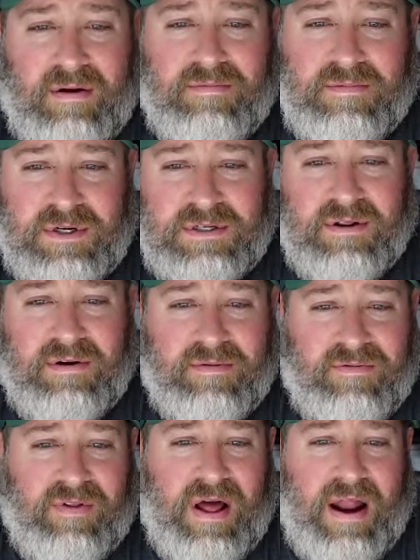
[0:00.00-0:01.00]
just a little
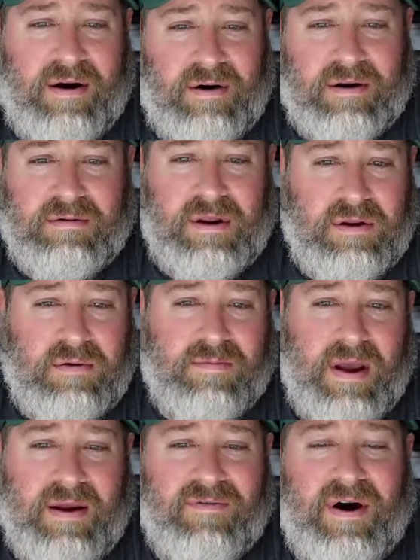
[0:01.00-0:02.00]
flatter, and you
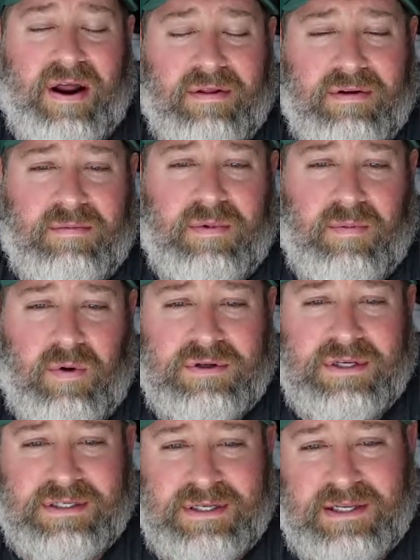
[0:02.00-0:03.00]
may find a little bit more
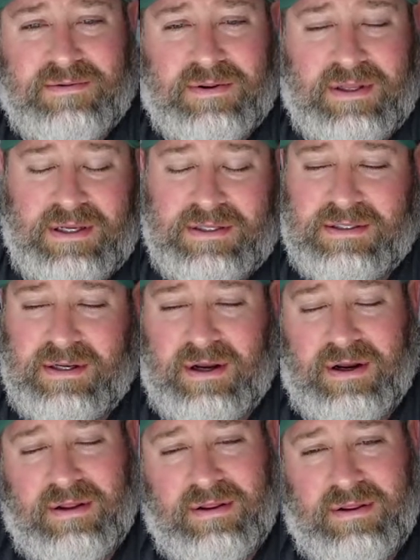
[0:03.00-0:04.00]
success with these
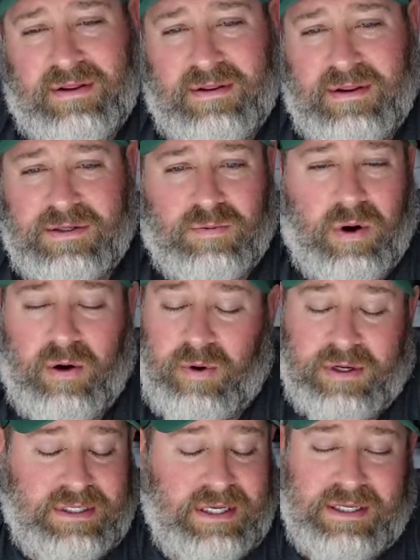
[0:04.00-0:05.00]

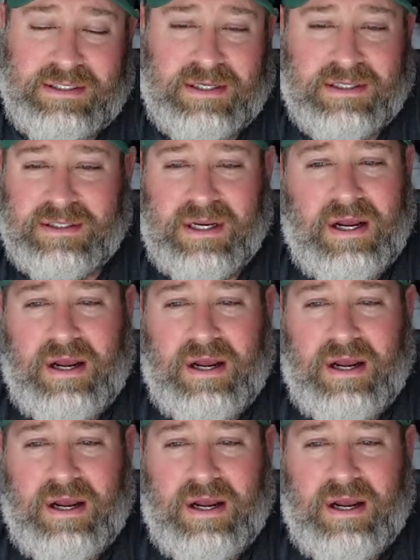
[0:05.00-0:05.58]
101 tees, because